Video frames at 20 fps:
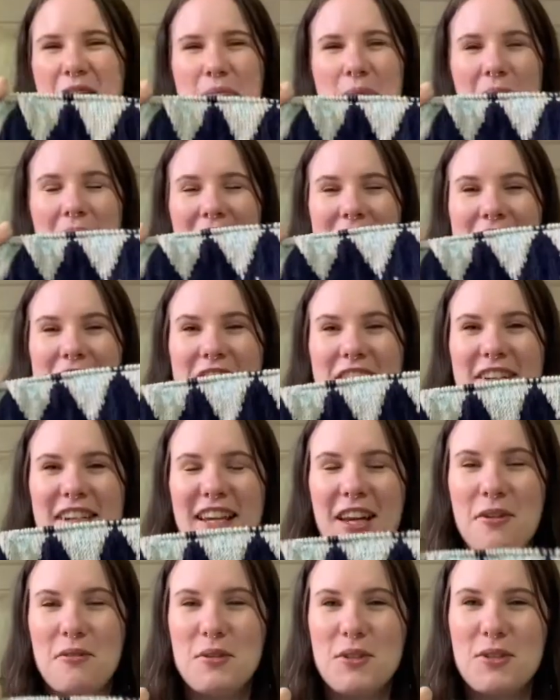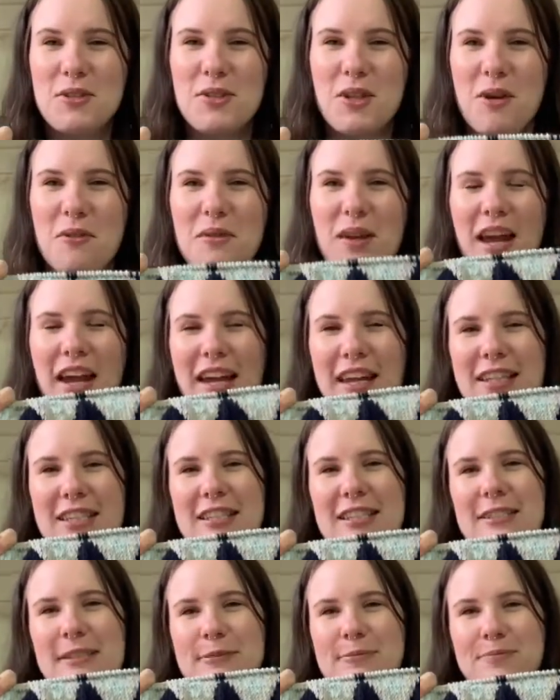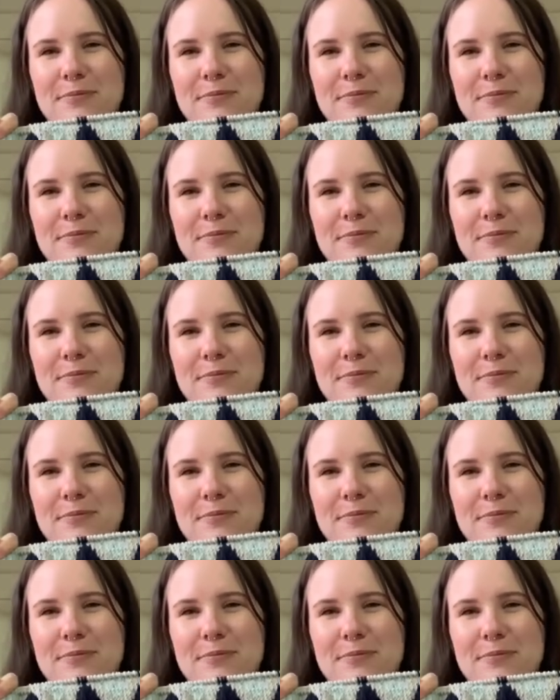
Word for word: but it's turning out so nice.